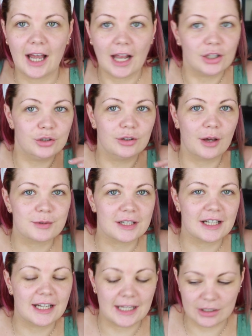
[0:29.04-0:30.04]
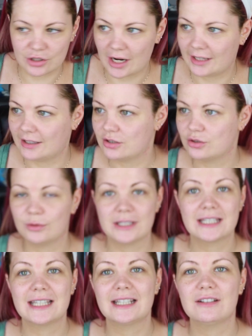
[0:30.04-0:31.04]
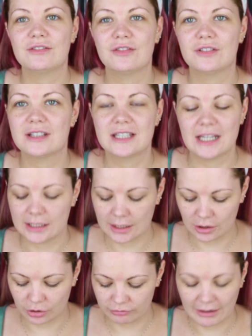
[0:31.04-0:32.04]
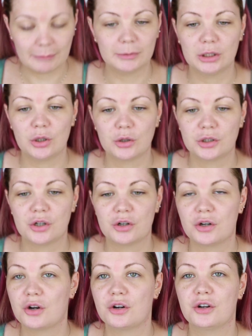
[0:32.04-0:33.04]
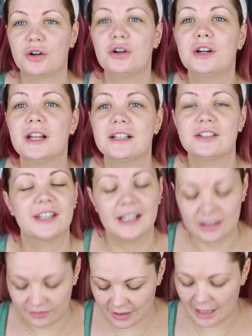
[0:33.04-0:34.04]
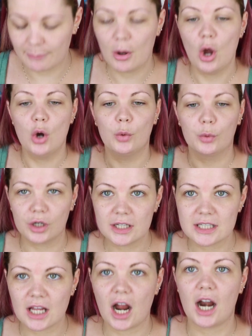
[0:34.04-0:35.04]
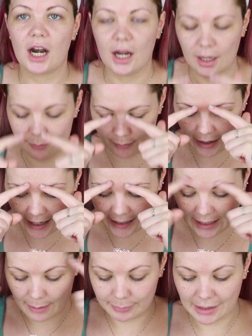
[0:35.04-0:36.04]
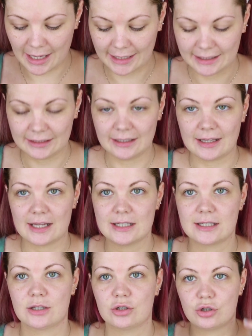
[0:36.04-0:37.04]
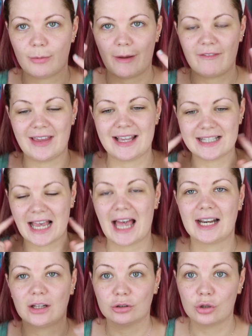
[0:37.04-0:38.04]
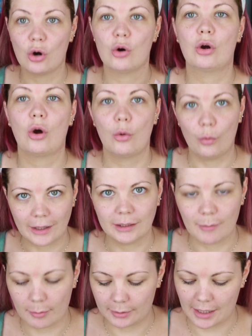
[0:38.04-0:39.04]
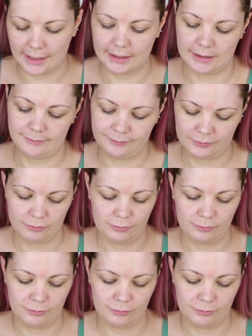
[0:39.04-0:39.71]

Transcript: I knew that I was going to need to try this. So instead of sitting here rambling on and on and on and on until the end of time, we're going to start by applying this to my face and I'll talk while I'm applying it.